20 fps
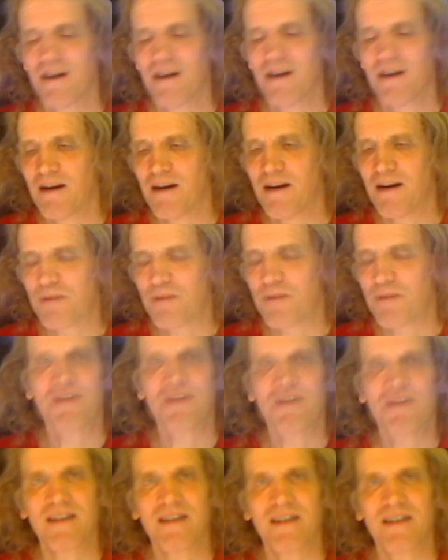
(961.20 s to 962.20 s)
um,
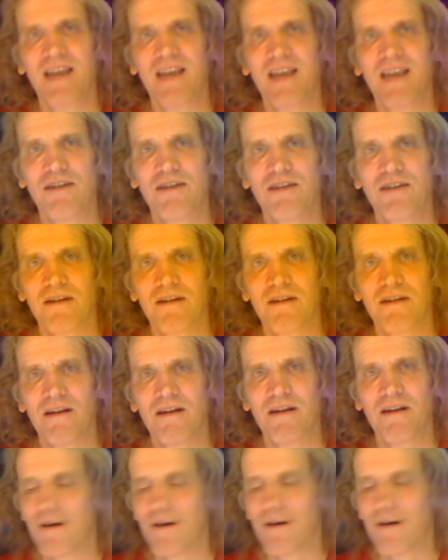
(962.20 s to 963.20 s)
representation
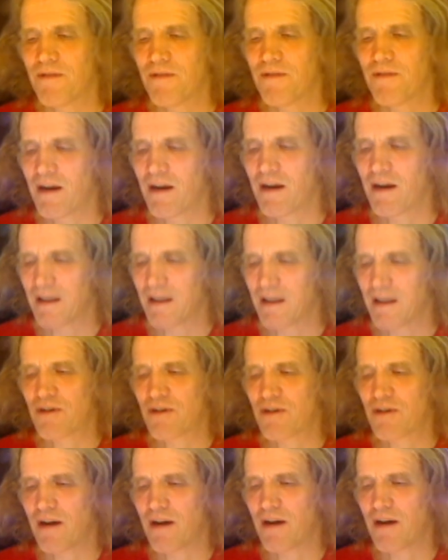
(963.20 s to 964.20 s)
of an
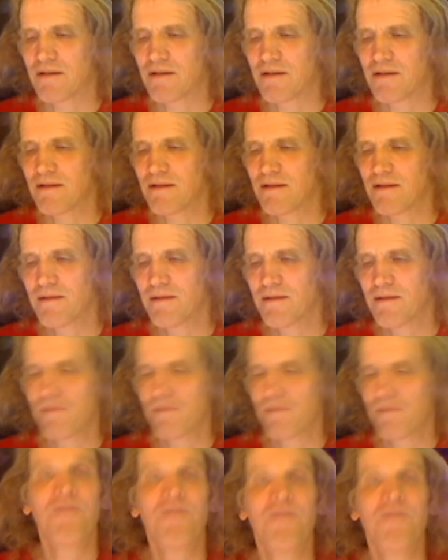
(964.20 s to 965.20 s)
electron's
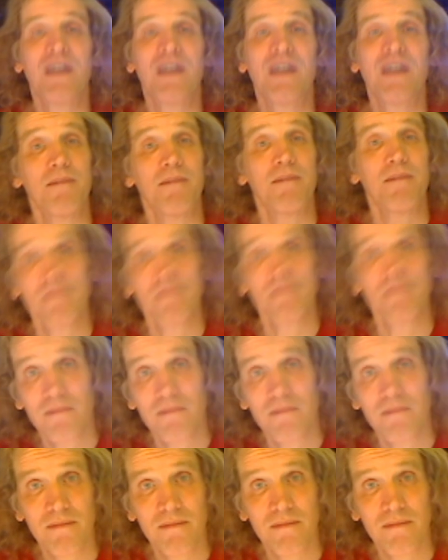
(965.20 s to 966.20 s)
freedom.
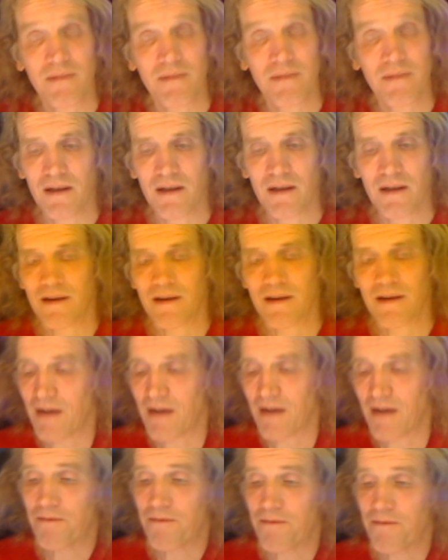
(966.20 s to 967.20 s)
They're
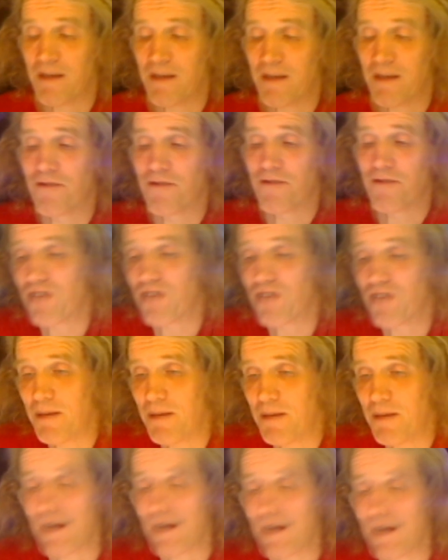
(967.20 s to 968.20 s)
not in a free
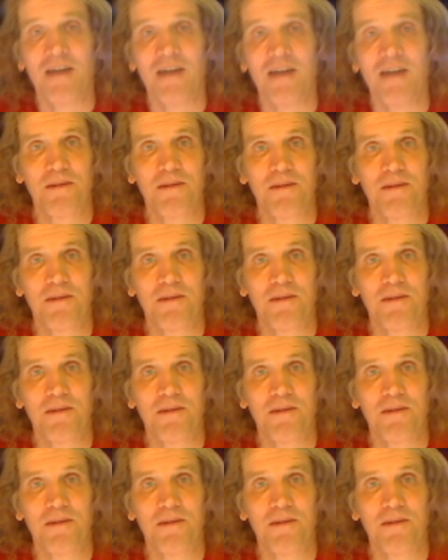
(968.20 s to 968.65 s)
medium,